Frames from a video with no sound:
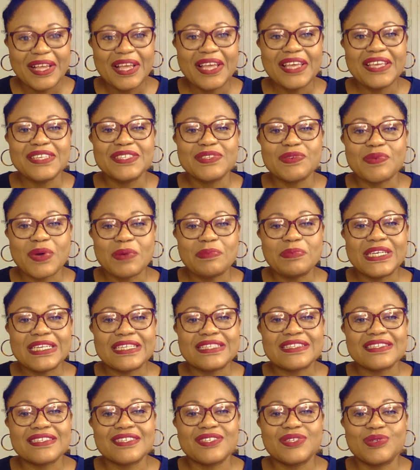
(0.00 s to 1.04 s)
He's quite
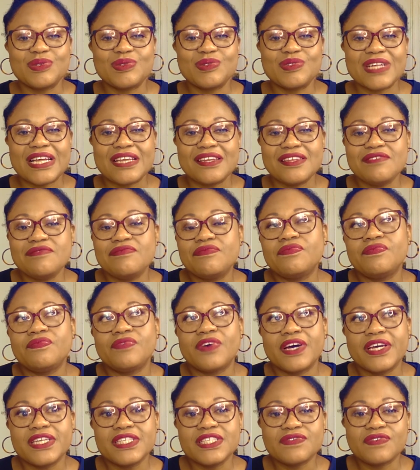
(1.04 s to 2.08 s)
political and he
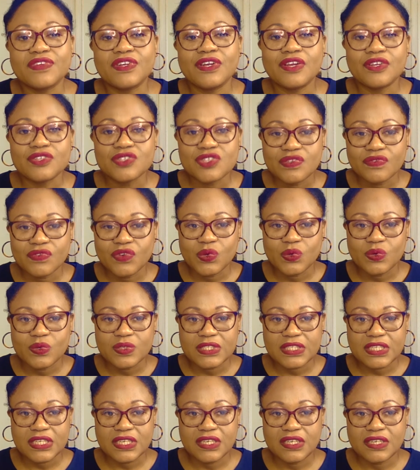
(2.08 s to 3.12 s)
fights for lots of
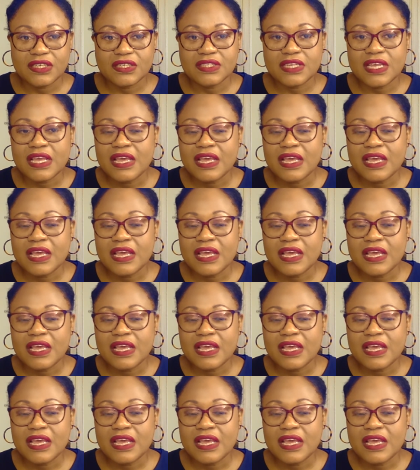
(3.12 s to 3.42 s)
causes.